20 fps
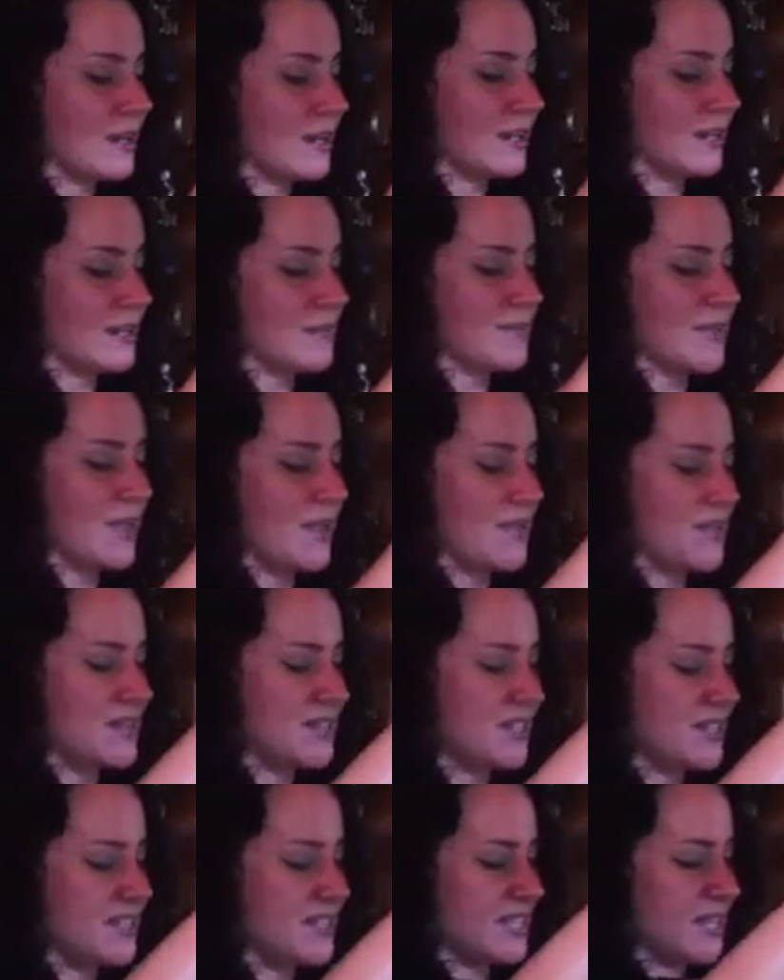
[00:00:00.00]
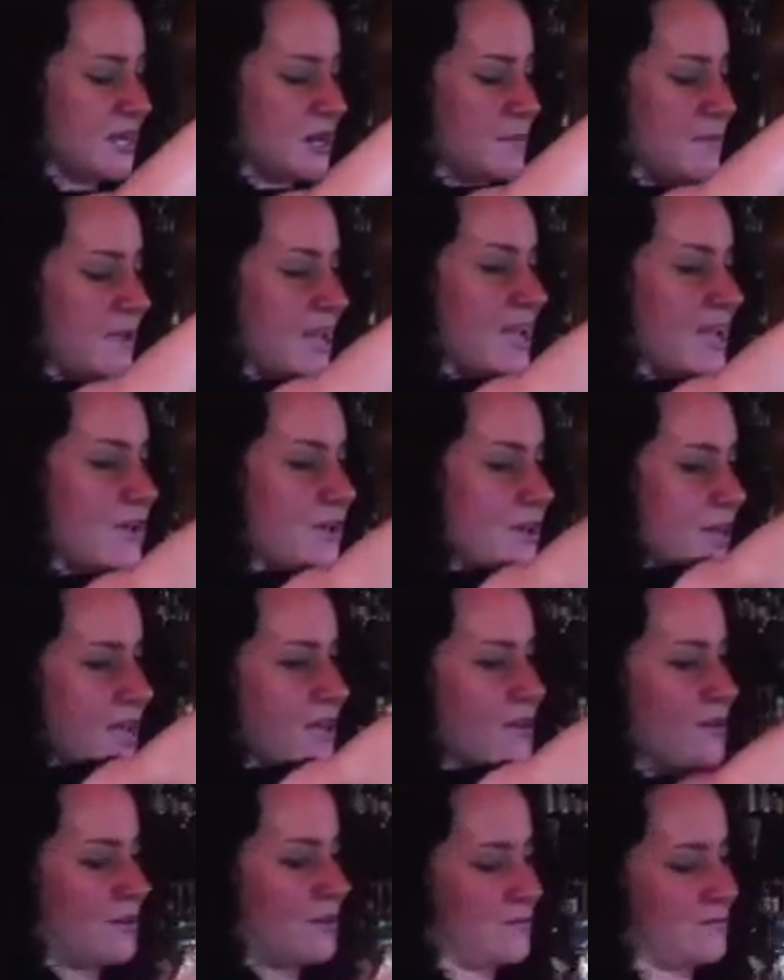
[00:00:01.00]
and this is their Pale
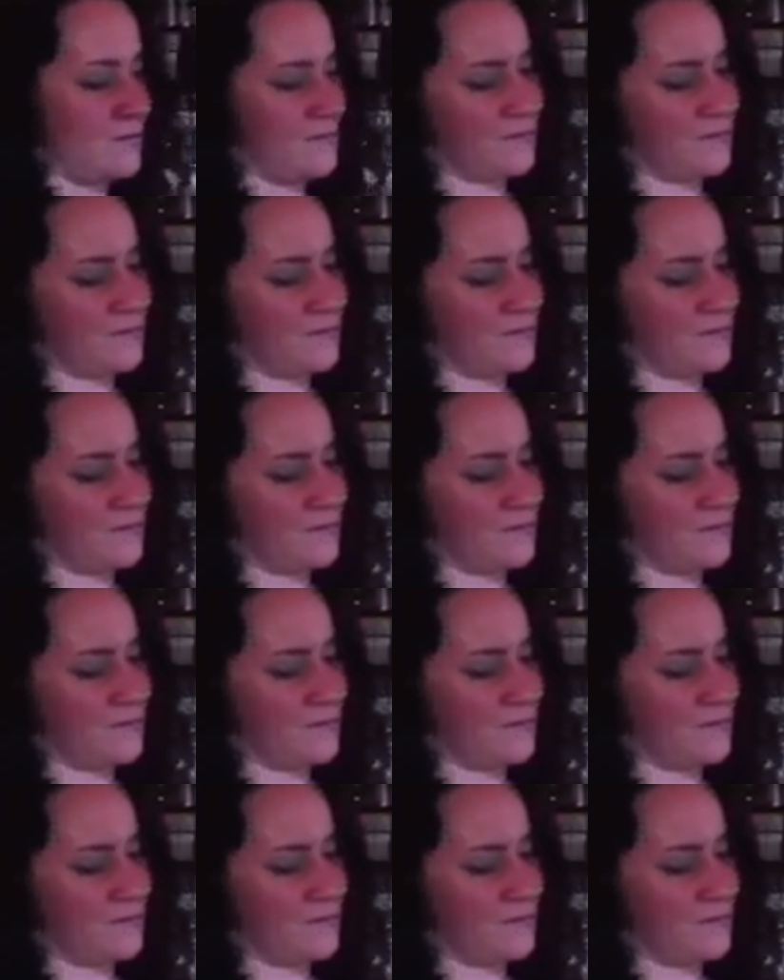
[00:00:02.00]
Ale.